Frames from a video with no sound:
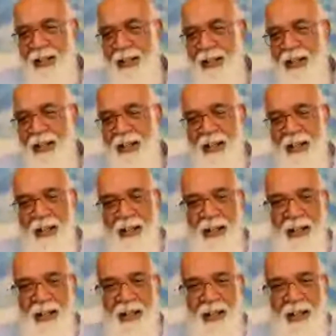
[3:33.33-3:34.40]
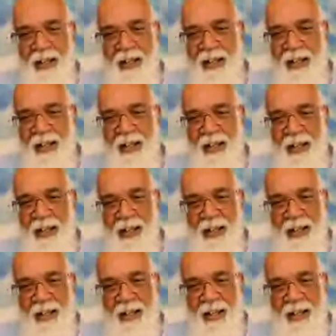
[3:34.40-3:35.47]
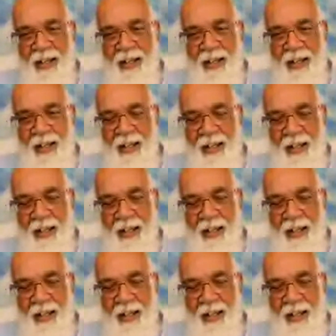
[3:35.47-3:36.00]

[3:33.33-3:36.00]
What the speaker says: Nobody speaks.